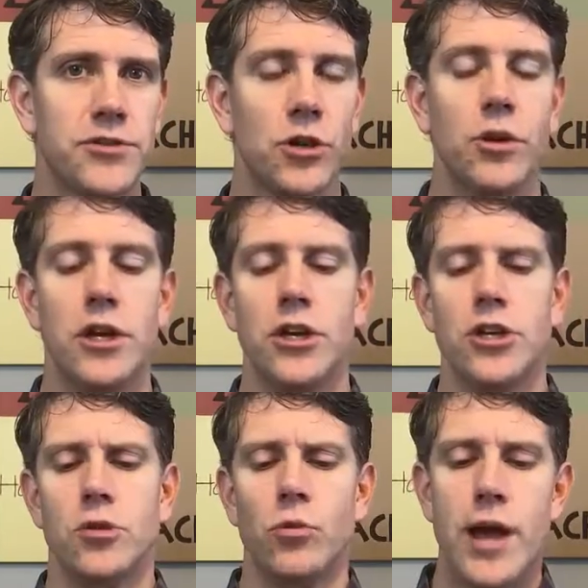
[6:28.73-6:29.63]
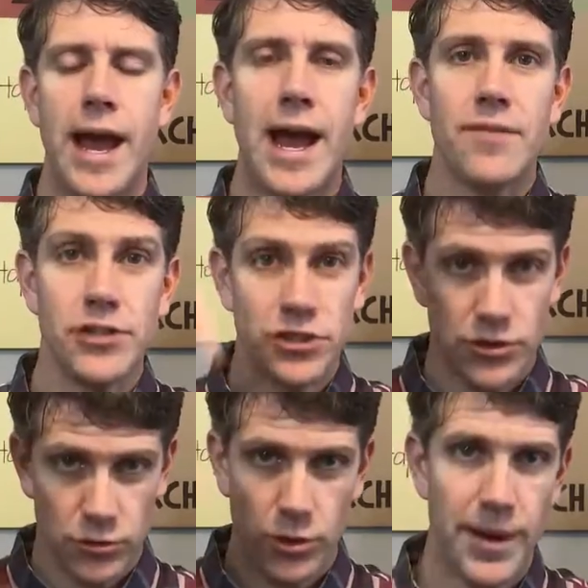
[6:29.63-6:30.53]
So we have this,
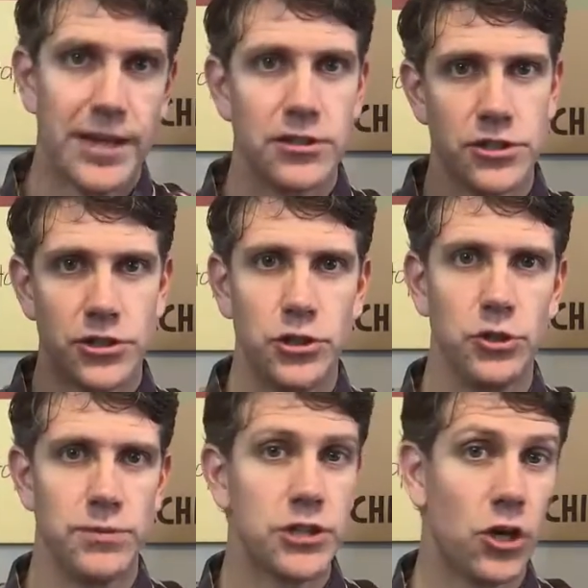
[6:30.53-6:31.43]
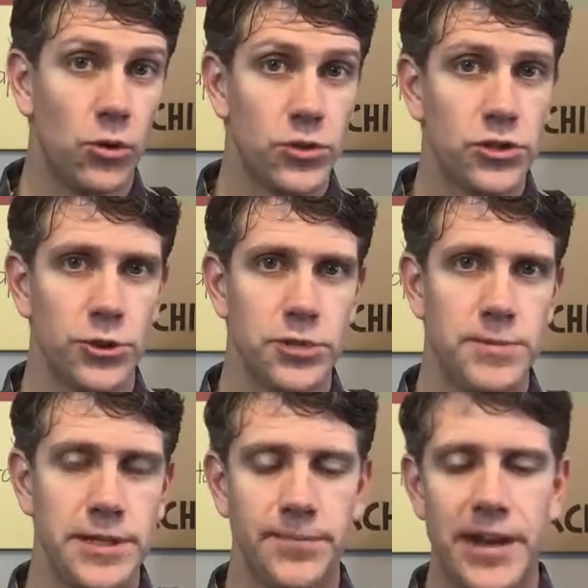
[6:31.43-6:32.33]
so go back to this tube, this hose, so to
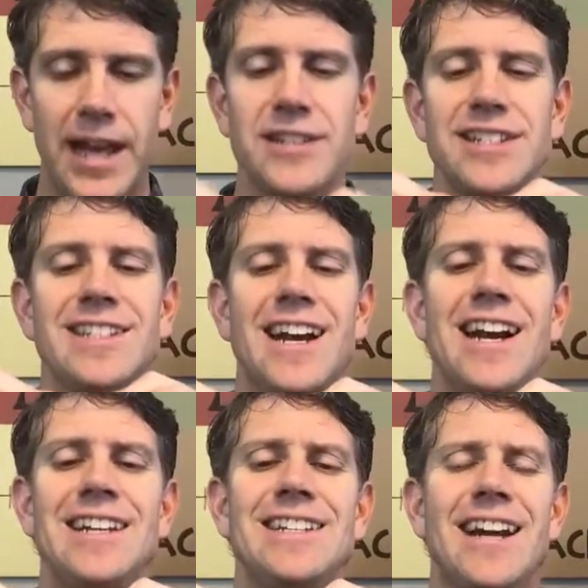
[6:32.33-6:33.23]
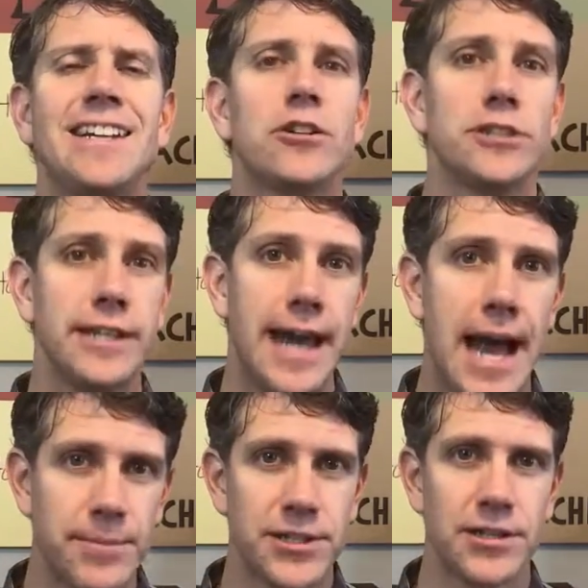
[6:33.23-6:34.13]
speak, and it has these tiny, tiny little
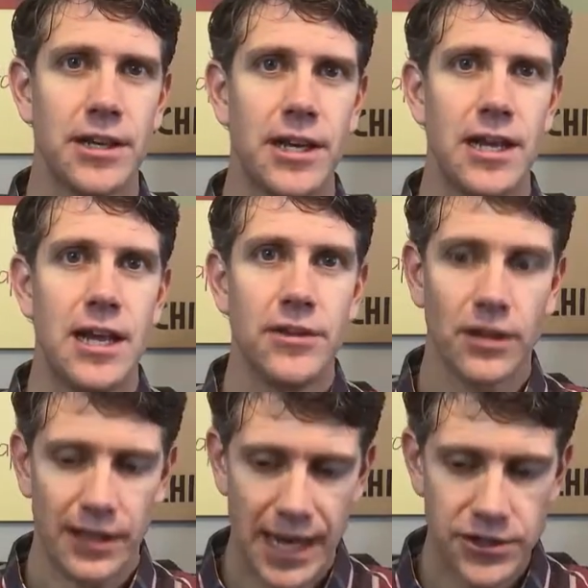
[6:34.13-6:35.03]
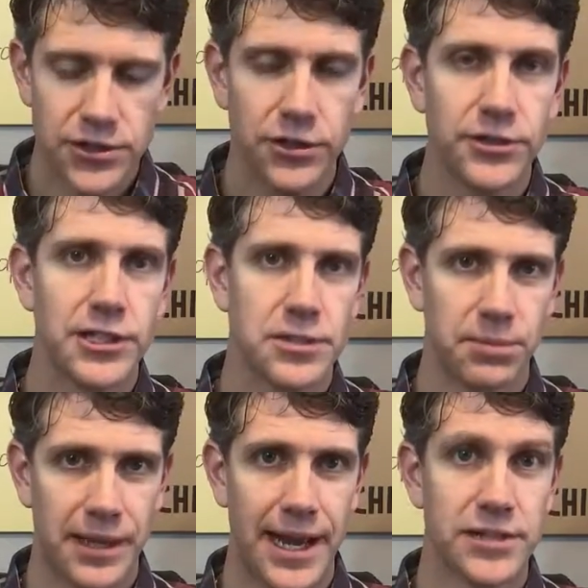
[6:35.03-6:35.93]
gaps that allow certain things to
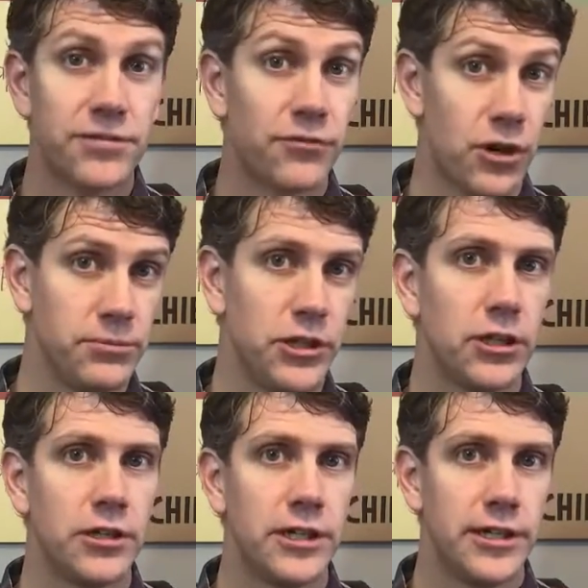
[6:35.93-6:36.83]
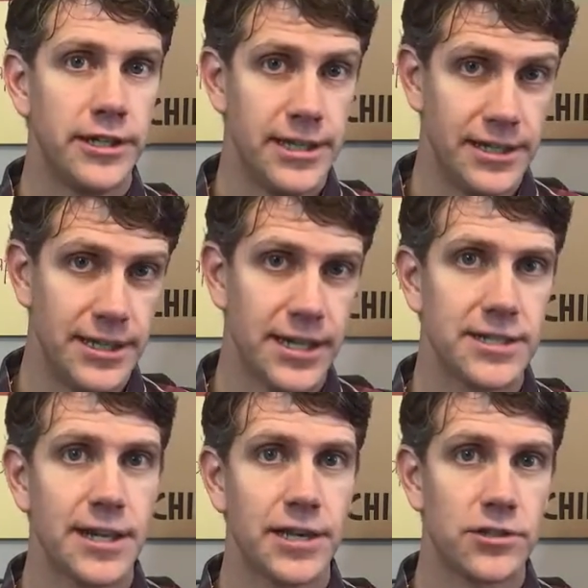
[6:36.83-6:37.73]
pass from your
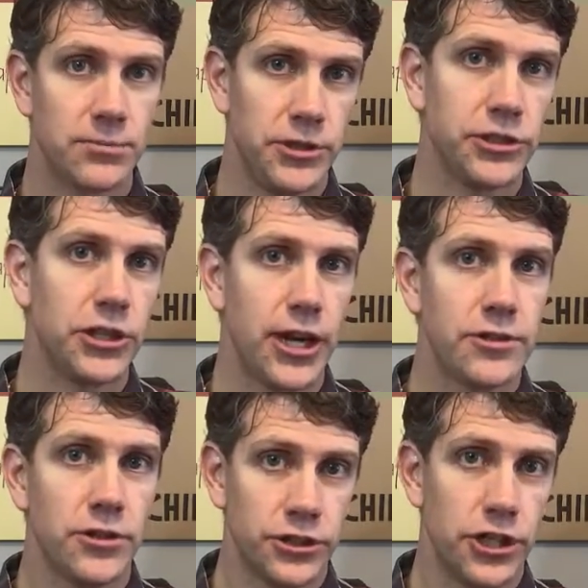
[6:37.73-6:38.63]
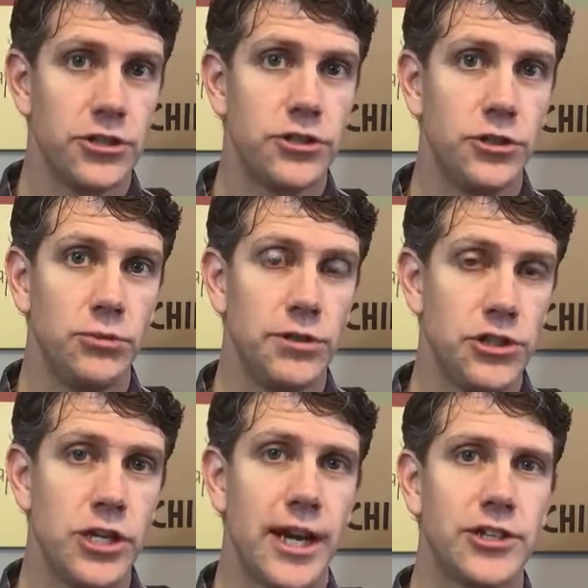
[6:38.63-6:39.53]
intestines, from your gut, or the gut tube, the
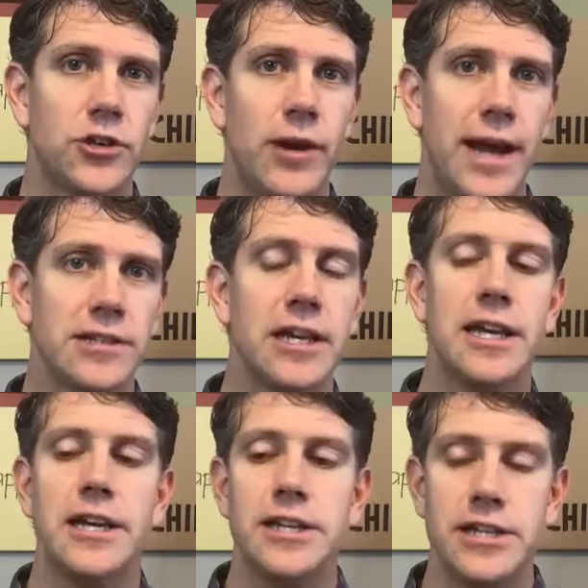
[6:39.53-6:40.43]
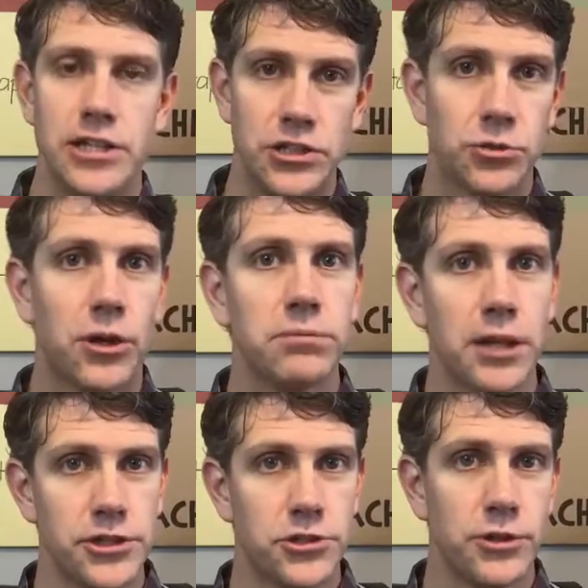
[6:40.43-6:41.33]
GI tract, into our
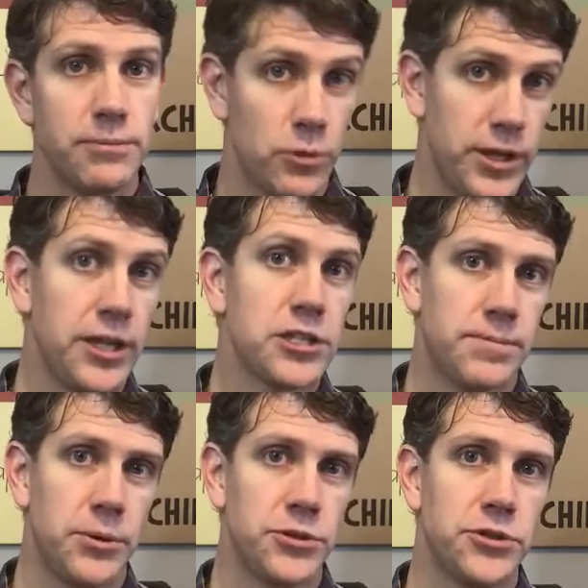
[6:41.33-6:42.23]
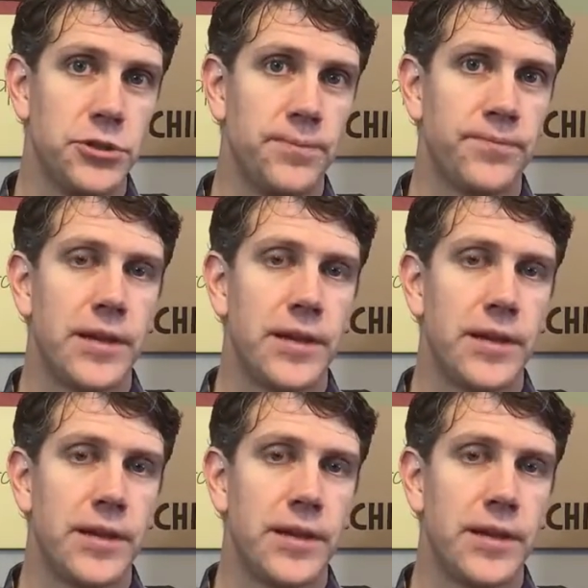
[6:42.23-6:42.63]
bloodstream the way that it's supposed to.